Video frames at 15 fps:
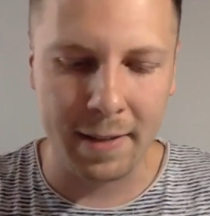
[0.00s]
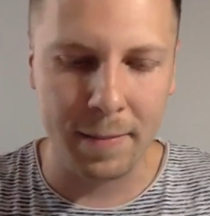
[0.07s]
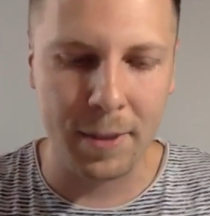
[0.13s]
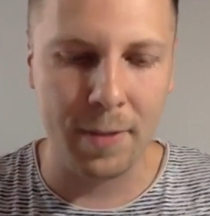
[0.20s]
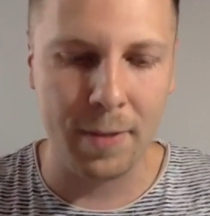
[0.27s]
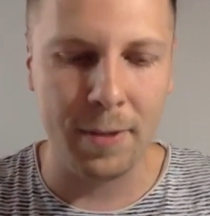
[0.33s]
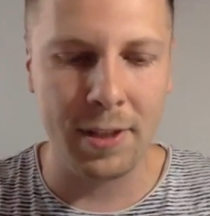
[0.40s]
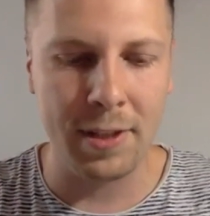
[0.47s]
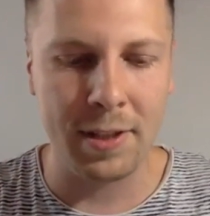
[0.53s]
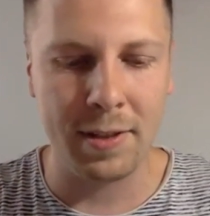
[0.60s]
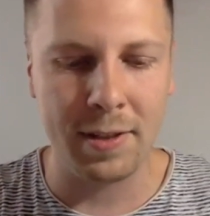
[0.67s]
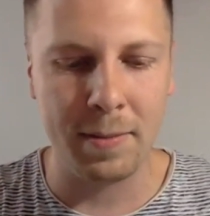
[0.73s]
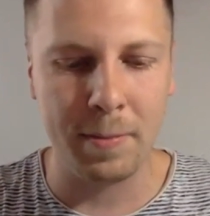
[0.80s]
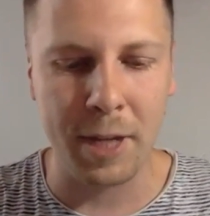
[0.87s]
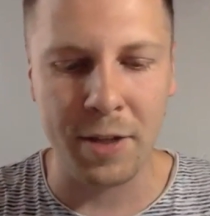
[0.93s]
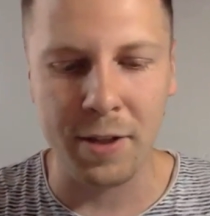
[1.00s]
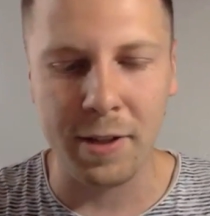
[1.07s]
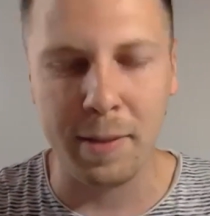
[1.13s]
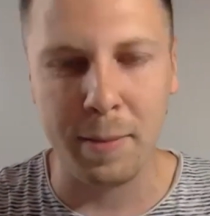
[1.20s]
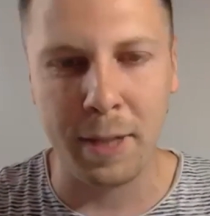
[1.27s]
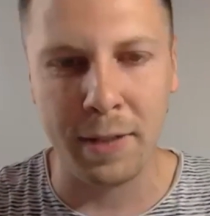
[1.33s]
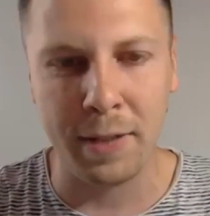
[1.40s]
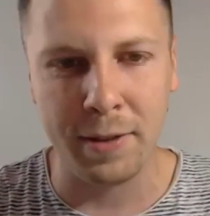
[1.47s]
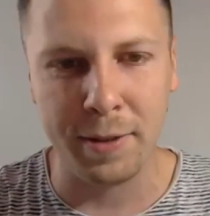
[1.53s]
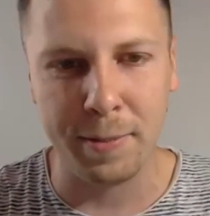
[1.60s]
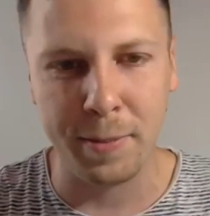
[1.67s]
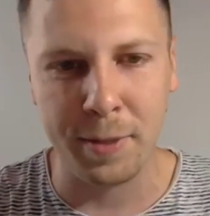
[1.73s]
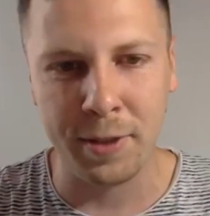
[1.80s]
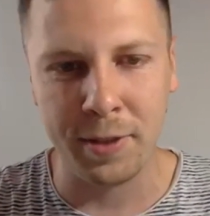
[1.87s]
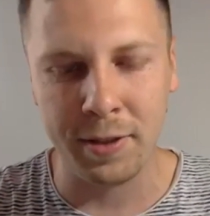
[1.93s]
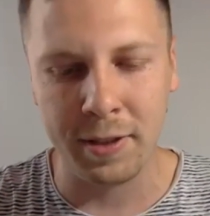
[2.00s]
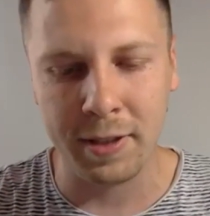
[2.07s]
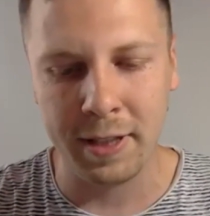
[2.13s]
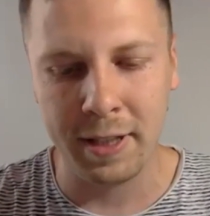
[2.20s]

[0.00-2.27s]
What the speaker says: so what's special about your product?